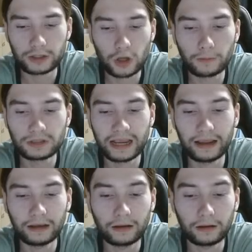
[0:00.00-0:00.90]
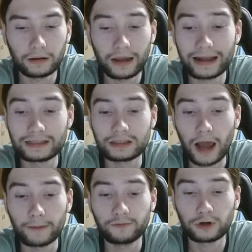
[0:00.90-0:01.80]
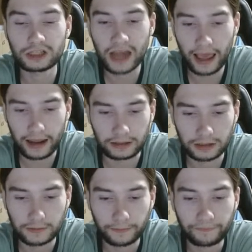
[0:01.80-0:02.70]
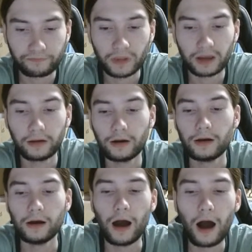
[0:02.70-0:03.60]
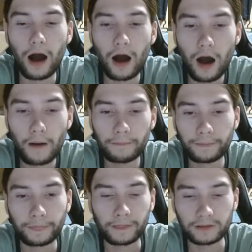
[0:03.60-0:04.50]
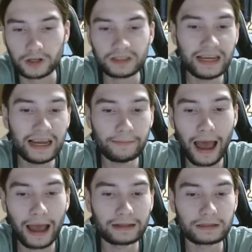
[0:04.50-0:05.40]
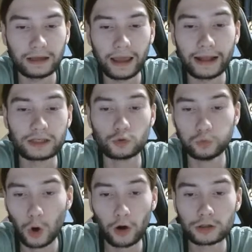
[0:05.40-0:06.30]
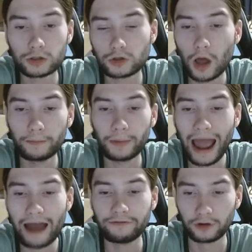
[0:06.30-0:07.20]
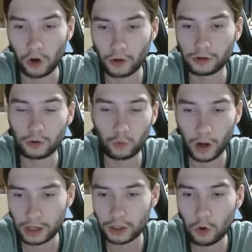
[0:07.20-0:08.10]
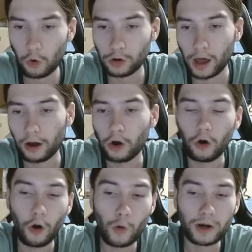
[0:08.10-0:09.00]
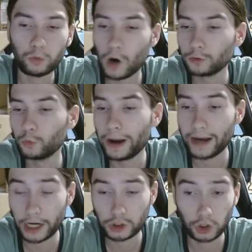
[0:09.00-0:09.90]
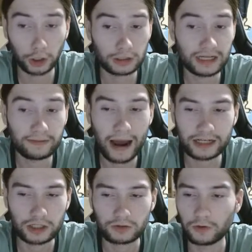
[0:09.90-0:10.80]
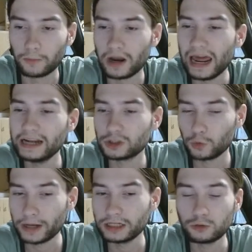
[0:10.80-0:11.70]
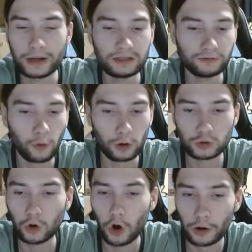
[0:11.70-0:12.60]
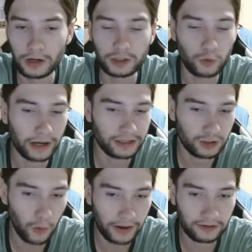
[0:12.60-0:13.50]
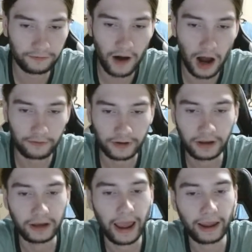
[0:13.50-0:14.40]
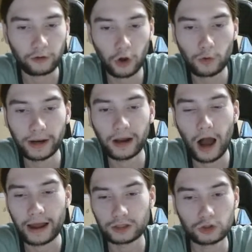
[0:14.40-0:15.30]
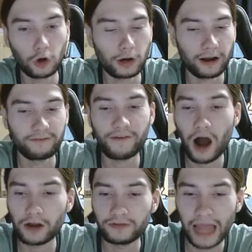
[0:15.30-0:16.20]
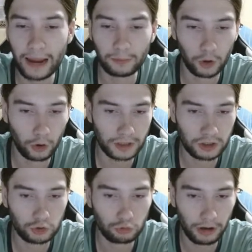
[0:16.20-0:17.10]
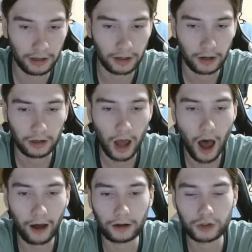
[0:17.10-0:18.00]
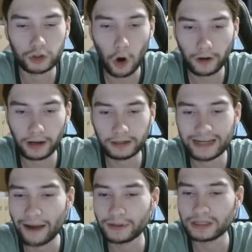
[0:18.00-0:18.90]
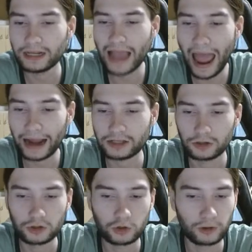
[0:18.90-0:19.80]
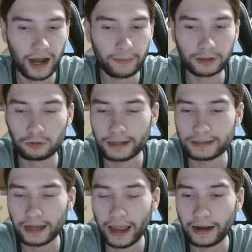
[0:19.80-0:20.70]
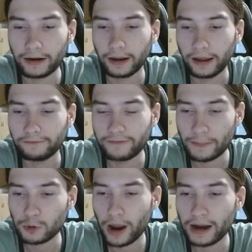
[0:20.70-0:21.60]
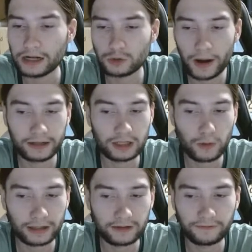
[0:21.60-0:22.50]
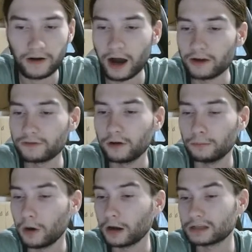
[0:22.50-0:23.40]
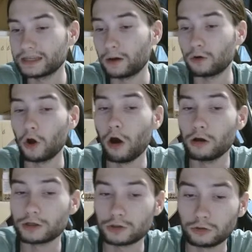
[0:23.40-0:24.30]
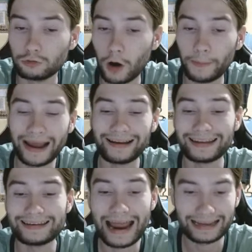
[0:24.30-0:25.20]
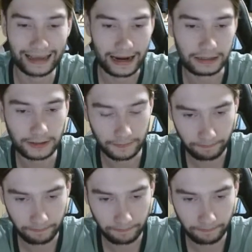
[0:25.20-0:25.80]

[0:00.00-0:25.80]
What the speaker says: some think it's time for change? The team had its worst slump ever under Guardiola. Only 1 win in 13 matches from late 2024 to early 2025, including a historic 5-game losing streak. A shocking Champions League exit to Real Madrid in February 2025 marks their earliest drop in a decade.